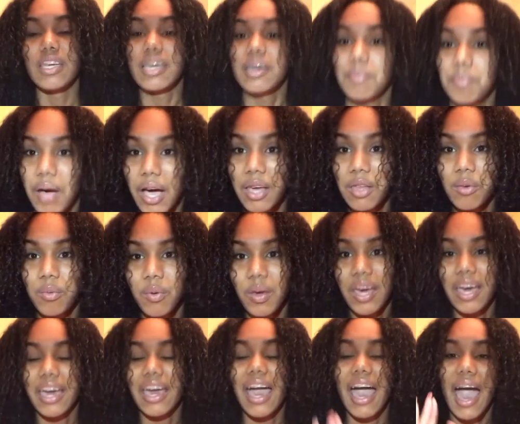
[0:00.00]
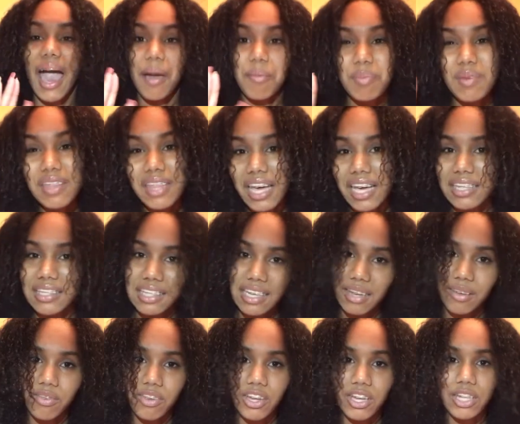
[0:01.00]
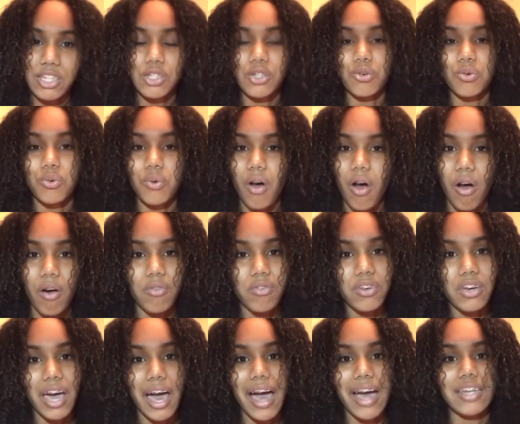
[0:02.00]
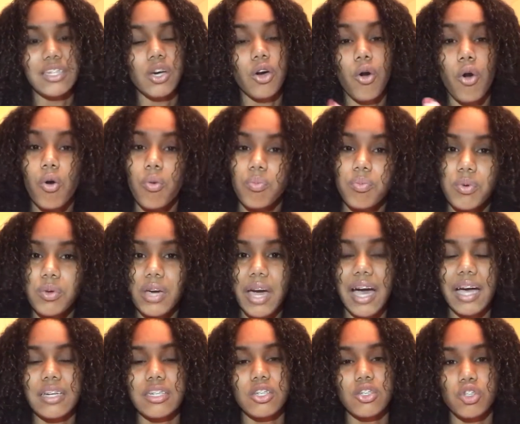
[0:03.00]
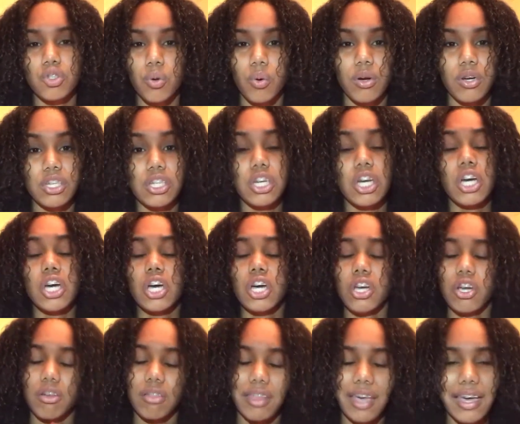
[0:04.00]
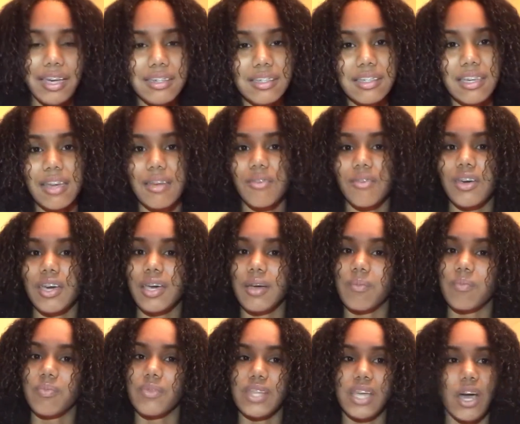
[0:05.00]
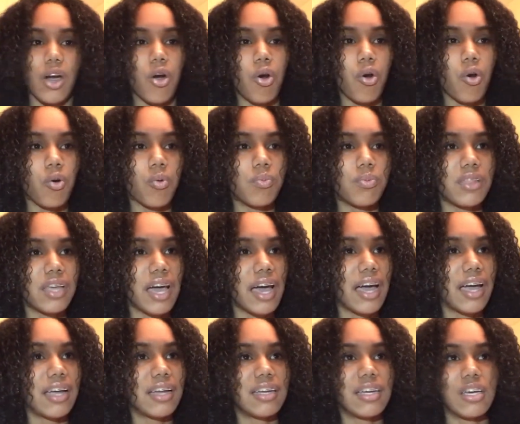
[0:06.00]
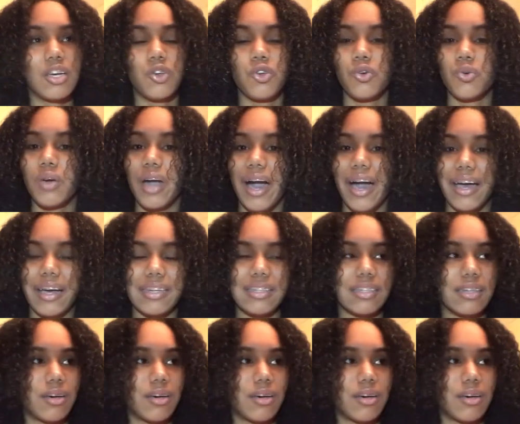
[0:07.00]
And by the way, happy Thanksgiving to all of you guys. I hope you guys enjoyed your Thanksgiving. I hope that you guys